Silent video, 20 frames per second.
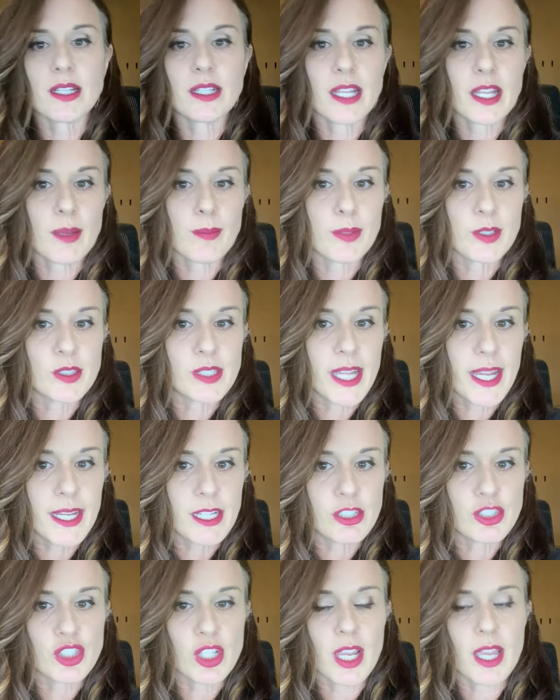an
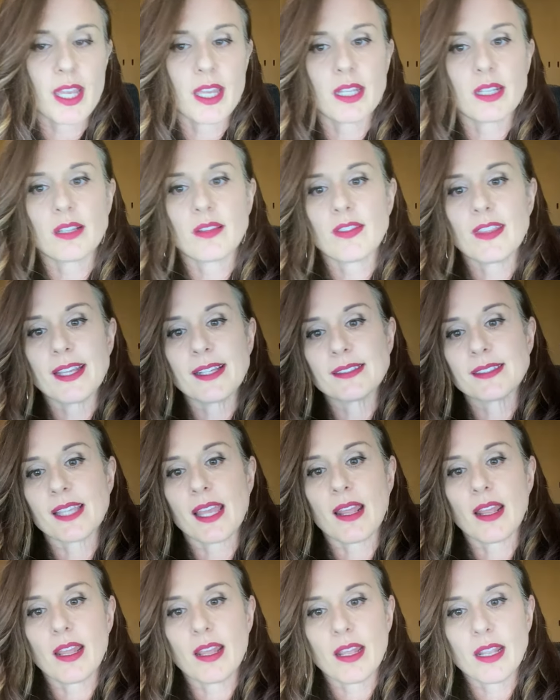amputation, things
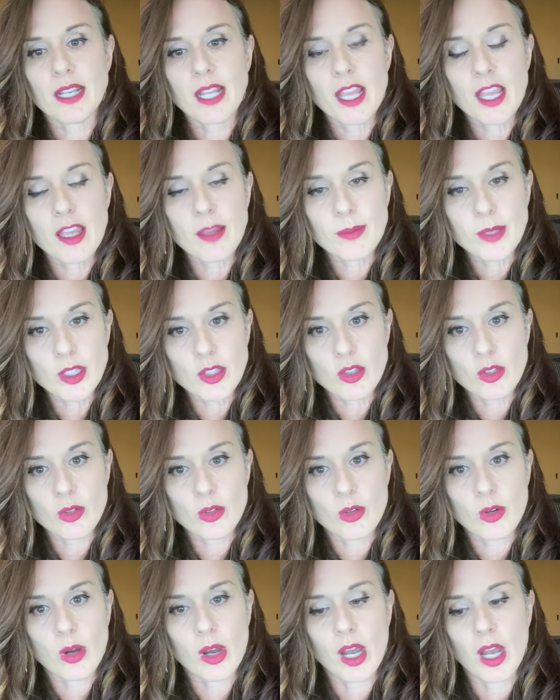that inhibit
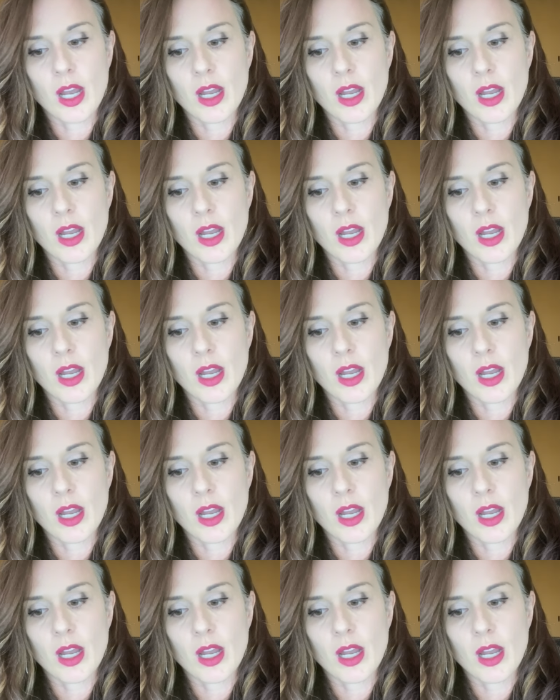you